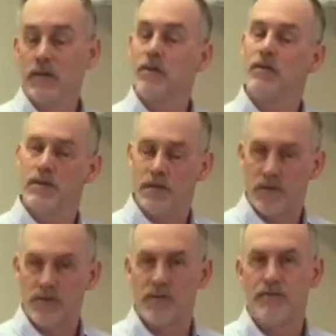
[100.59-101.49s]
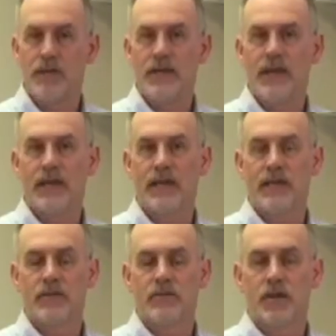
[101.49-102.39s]
Well, it also can be a neck
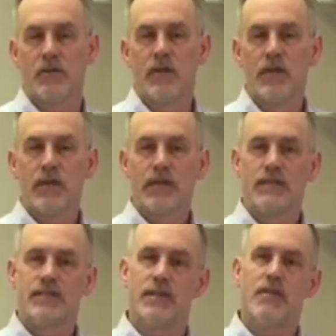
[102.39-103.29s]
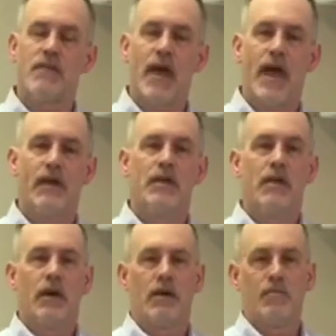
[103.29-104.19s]
headache. So consider that
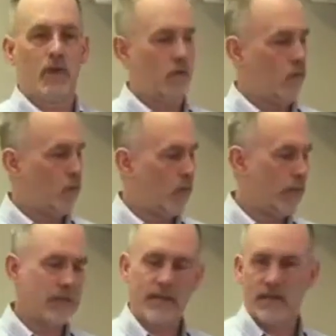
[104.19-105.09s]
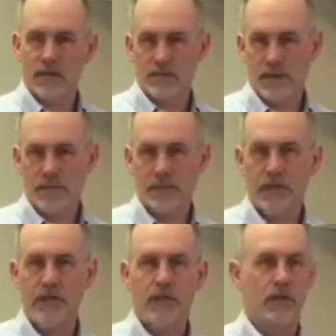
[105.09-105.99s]
when we take a look at people
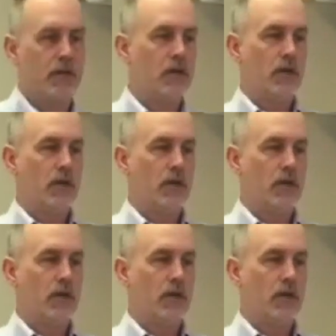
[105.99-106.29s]
here,